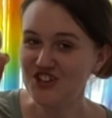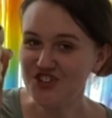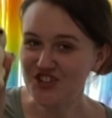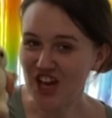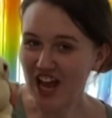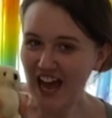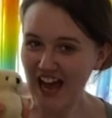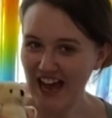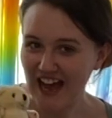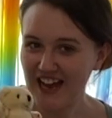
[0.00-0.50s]

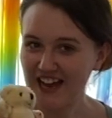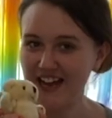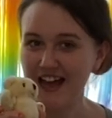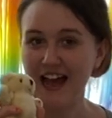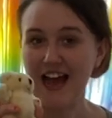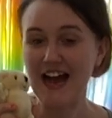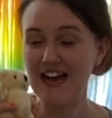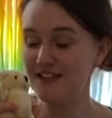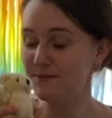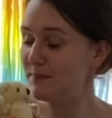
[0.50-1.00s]
Jack
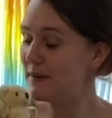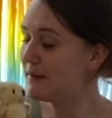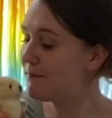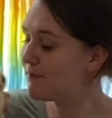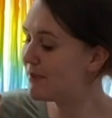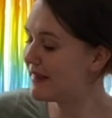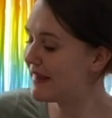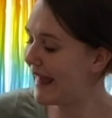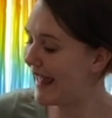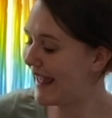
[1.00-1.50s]
has been
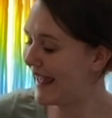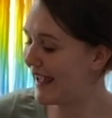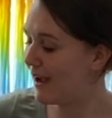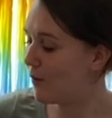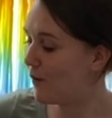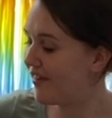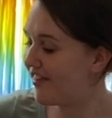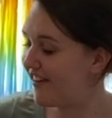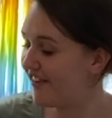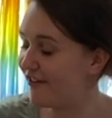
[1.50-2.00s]

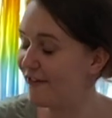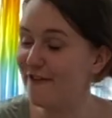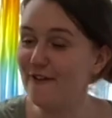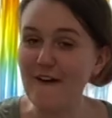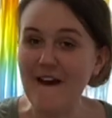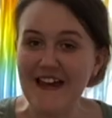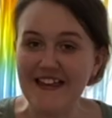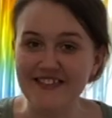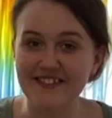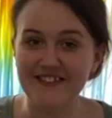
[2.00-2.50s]
playing with his
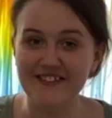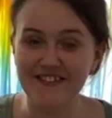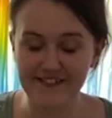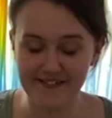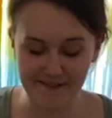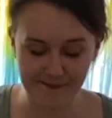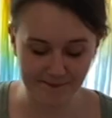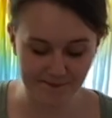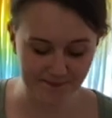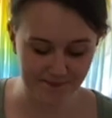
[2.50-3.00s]

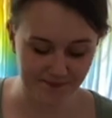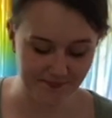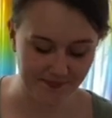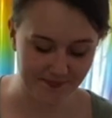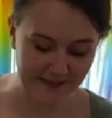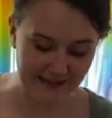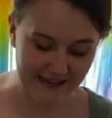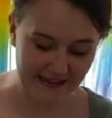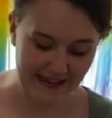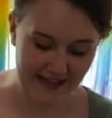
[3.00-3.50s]
friends.
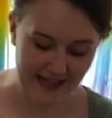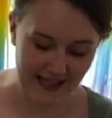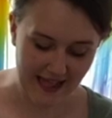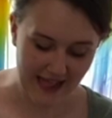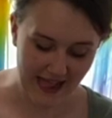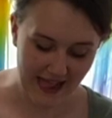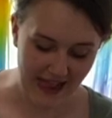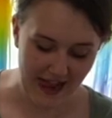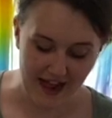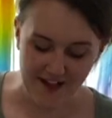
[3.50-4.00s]

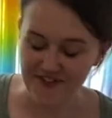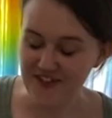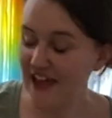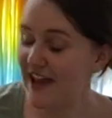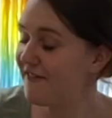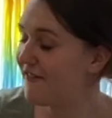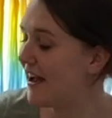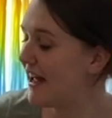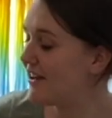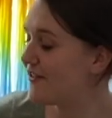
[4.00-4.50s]

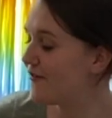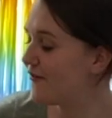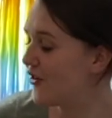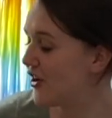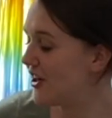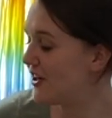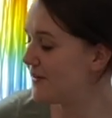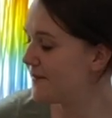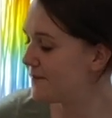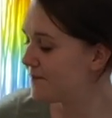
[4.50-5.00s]
They've had
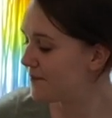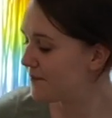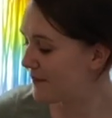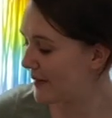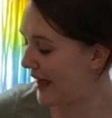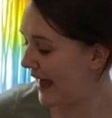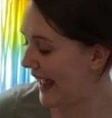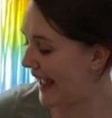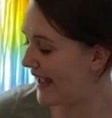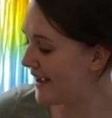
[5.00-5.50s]
fun
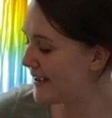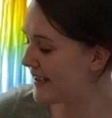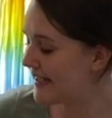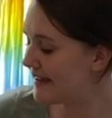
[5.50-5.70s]
playing.